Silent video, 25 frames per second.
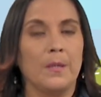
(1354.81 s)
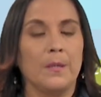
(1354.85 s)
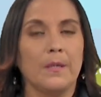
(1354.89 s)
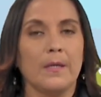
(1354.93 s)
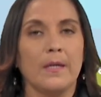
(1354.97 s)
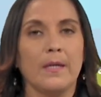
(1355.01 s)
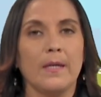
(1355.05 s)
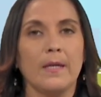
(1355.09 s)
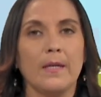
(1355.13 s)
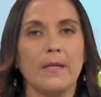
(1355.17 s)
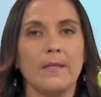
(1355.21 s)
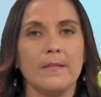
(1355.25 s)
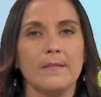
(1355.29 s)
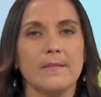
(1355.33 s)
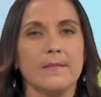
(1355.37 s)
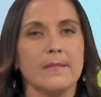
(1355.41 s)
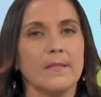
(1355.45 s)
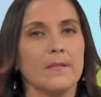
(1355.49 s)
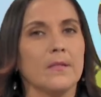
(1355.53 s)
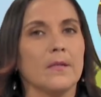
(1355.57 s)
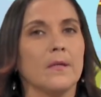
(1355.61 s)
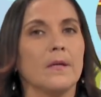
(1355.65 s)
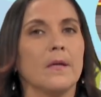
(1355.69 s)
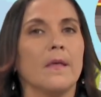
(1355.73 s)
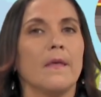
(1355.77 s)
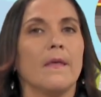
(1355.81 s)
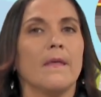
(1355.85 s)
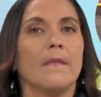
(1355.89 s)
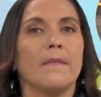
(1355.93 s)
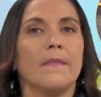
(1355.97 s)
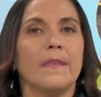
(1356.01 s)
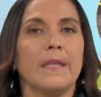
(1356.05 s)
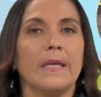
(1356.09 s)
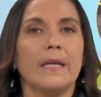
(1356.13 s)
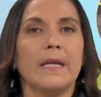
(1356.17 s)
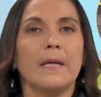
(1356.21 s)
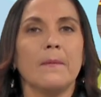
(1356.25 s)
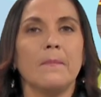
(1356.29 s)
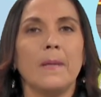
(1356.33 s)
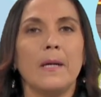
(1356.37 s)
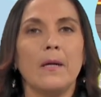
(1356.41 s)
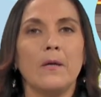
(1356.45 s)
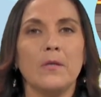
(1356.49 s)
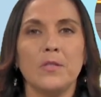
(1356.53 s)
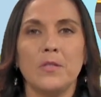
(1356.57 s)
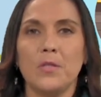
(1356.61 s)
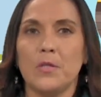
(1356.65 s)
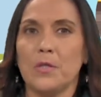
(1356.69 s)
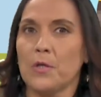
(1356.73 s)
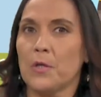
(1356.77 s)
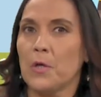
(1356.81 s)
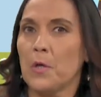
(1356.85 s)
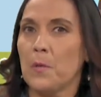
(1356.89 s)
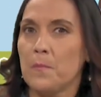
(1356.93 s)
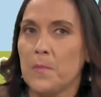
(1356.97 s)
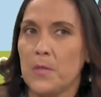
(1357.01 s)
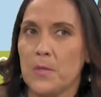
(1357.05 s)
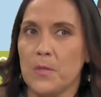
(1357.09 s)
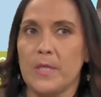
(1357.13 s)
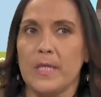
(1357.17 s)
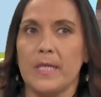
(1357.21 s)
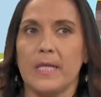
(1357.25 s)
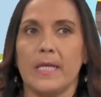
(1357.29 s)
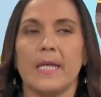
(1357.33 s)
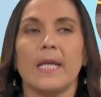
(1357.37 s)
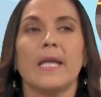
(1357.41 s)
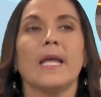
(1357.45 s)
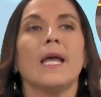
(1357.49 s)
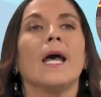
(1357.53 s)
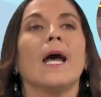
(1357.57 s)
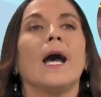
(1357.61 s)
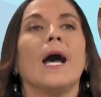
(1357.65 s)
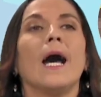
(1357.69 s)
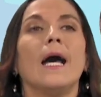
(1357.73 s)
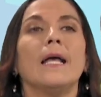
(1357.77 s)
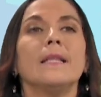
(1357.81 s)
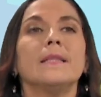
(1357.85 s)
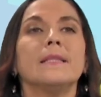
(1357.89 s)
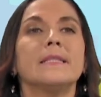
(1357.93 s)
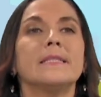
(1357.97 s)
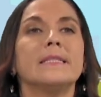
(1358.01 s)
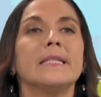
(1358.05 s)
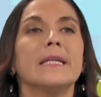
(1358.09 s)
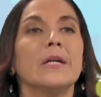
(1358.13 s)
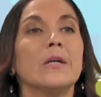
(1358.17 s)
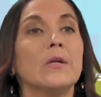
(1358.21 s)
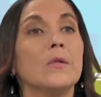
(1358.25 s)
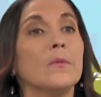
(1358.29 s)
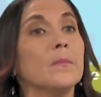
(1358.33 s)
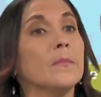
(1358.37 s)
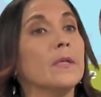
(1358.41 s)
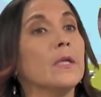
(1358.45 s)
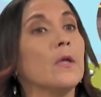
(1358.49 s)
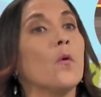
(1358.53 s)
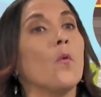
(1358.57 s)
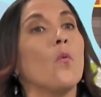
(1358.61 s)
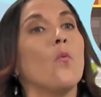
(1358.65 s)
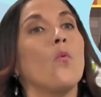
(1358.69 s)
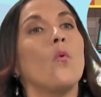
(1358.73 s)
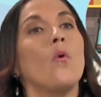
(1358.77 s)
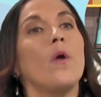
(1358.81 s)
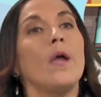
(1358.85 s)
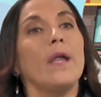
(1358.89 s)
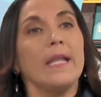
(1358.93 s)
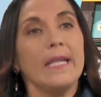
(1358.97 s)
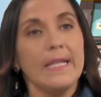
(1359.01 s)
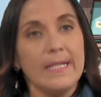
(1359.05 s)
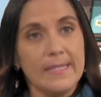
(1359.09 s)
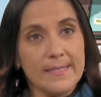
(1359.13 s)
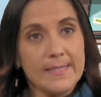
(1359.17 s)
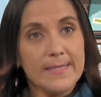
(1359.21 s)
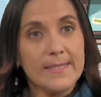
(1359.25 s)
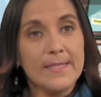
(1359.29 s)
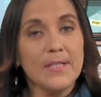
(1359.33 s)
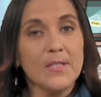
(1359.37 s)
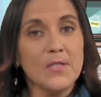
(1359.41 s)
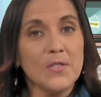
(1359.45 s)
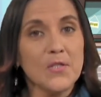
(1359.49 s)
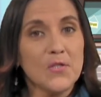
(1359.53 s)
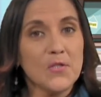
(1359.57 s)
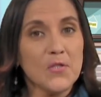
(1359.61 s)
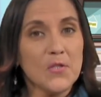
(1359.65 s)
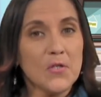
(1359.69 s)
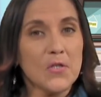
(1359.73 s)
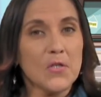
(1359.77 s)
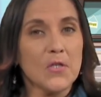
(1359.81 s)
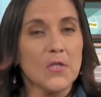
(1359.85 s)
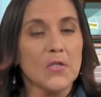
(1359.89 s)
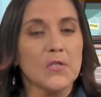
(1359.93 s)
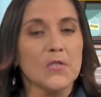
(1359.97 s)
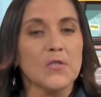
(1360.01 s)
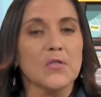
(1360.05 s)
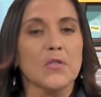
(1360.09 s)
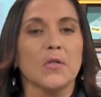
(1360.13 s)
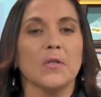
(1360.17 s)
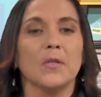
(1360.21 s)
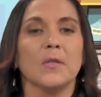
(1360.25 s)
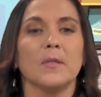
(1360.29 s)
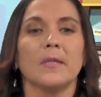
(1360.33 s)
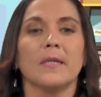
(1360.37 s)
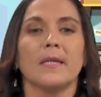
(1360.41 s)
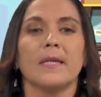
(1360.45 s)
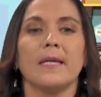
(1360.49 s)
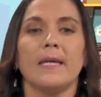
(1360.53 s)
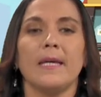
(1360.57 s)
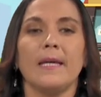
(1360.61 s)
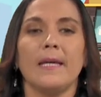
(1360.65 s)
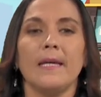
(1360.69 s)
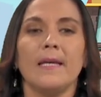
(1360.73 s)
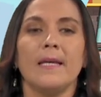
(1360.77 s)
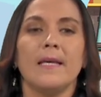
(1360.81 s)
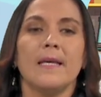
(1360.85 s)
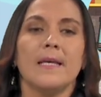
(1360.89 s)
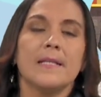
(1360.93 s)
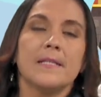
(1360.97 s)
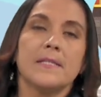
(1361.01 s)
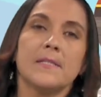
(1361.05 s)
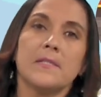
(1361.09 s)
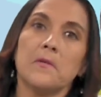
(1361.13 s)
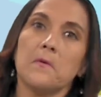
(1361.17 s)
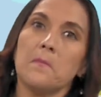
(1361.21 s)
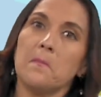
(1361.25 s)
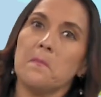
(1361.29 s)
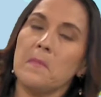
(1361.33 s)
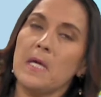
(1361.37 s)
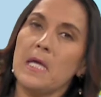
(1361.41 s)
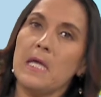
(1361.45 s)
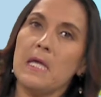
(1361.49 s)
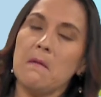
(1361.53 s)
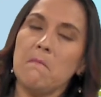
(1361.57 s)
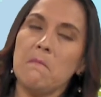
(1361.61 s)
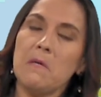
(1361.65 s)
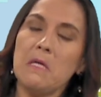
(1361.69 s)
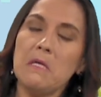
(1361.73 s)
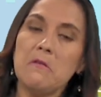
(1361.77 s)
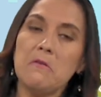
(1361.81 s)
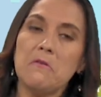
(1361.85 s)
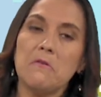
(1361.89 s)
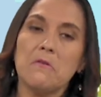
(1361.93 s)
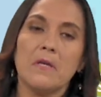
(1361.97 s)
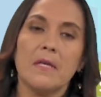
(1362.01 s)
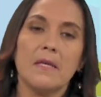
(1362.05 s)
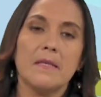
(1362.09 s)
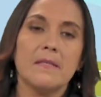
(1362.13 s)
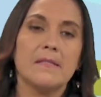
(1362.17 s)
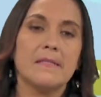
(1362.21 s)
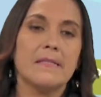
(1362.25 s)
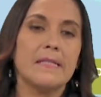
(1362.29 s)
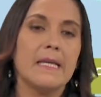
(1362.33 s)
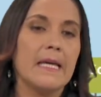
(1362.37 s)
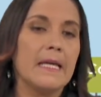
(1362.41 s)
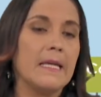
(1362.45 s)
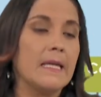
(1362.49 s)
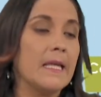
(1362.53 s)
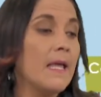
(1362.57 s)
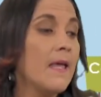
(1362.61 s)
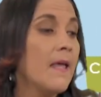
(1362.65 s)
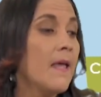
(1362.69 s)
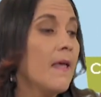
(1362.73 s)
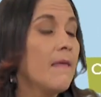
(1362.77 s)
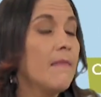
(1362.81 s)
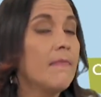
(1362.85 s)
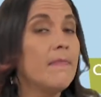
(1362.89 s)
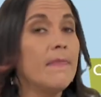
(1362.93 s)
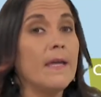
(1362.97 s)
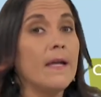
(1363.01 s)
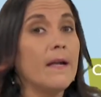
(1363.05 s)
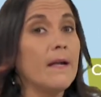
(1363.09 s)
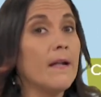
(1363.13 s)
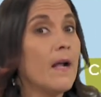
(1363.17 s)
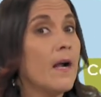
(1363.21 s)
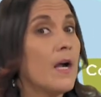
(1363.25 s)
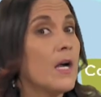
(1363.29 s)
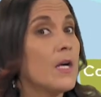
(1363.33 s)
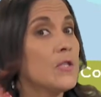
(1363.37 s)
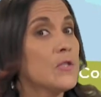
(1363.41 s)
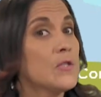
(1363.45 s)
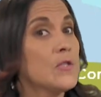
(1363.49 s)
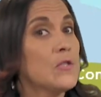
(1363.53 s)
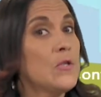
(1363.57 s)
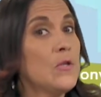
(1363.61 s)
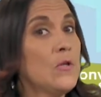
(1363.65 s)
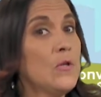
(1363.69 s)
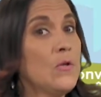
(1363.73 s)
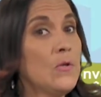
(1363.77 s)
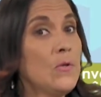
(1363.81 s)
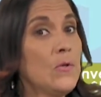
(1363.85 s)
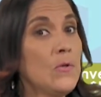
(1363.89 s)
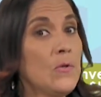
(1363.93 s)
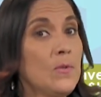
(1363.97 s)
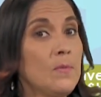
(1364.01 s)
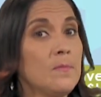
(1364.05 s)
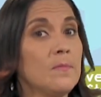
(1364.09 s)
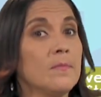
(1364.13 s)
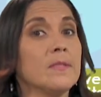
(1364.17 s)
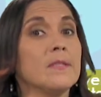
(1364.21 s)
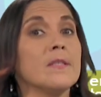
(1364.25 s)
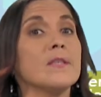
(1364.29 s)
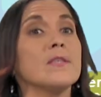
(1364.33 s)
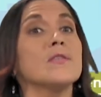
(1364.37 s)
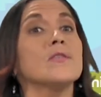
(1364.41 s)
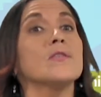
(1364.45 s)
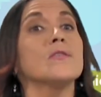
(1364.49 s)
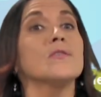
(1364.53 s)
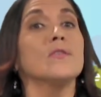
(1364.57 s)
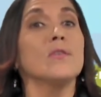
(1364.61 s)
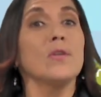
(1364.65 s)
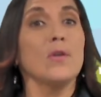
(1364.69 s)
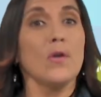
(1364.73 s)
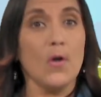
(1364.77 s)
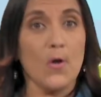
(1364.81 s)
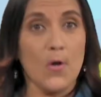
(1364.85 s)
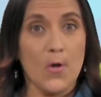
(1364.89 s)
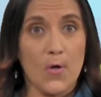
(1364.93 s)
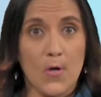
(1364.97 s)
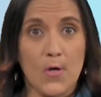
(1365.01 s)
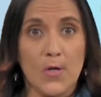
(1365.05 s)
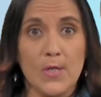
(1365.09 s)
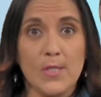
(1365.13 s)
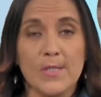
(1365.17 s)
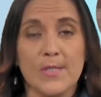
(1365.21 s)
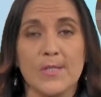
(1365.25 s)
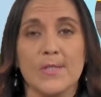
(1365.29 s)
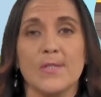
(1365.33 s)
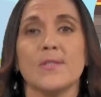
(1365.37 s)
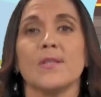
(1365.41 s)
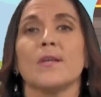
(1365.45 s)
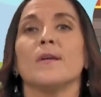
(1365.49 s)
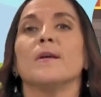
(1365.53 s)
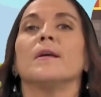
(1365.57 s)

Okay, so think about your community and tell me, where is the church? Okay, so maybe you can say there are 2 stores.